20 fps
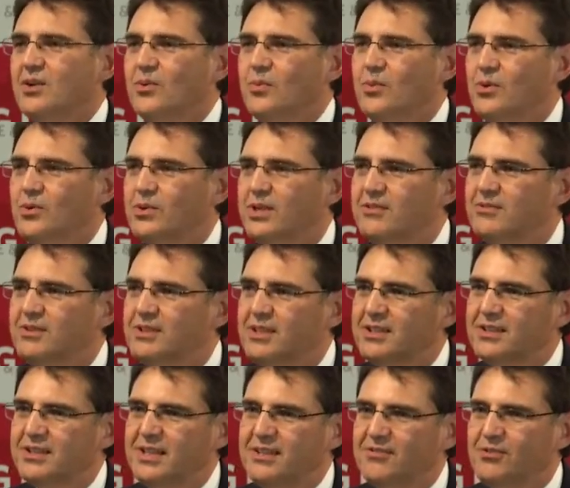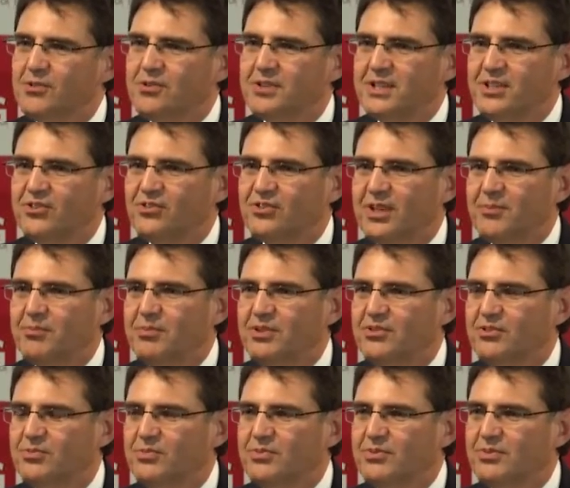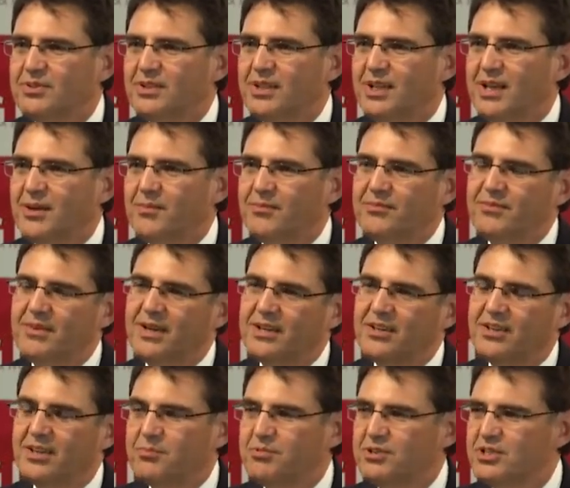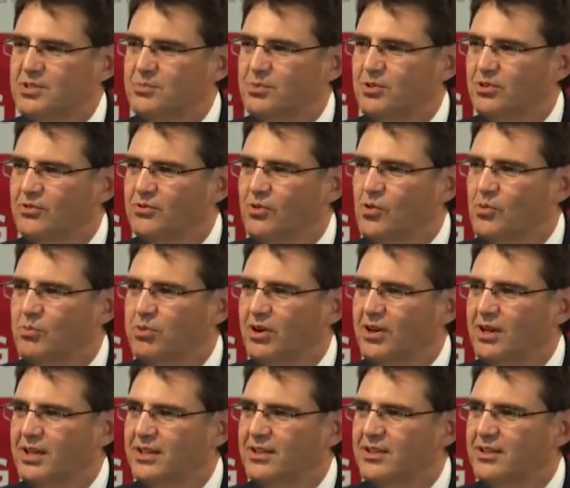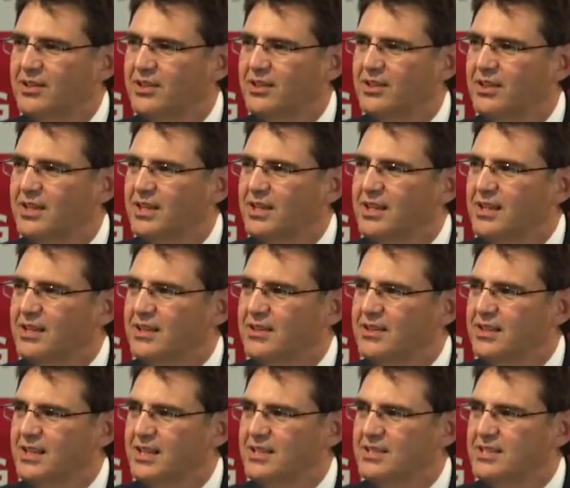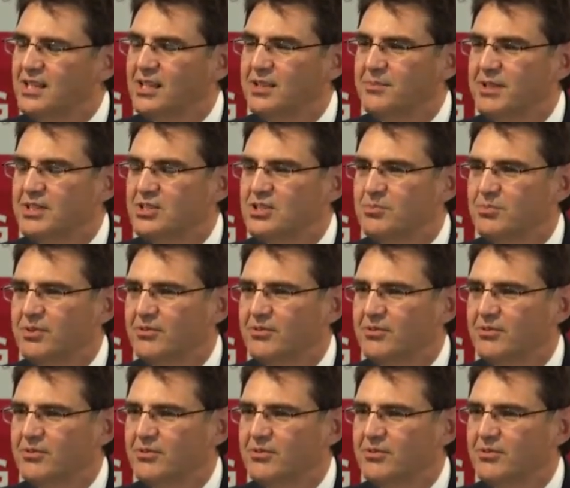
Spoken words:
Well, given that they've already established under the principles of Albrighton that the telemedicine